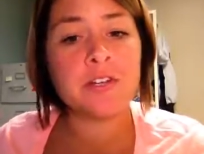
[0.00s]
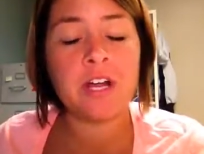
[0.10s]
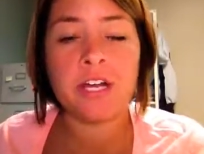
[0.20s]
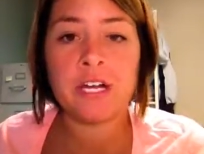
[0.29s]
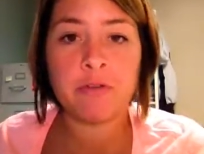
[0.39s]
You're
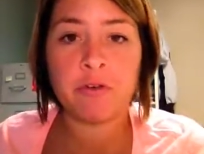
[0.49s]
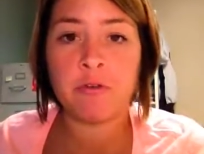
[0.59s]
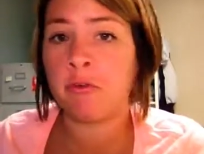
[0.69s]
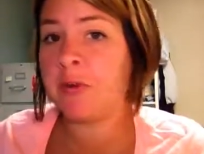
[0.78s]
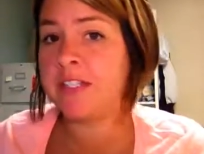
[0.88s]
not going to have a
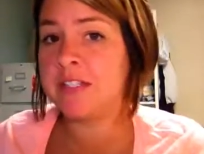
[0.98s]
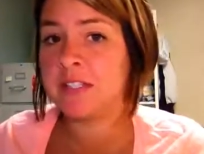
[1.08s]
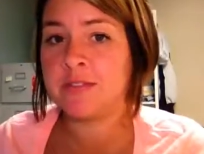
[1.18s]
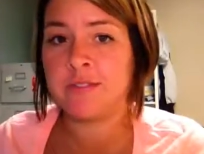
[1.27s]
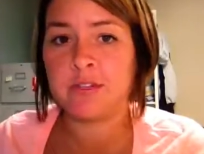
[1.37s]
quiz
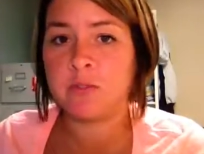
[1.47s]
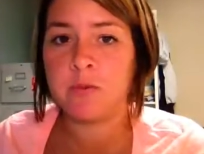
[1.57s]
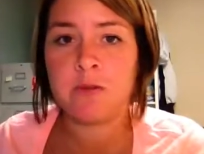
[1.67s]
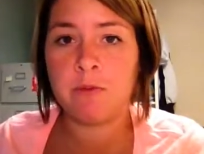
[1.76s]
this first week.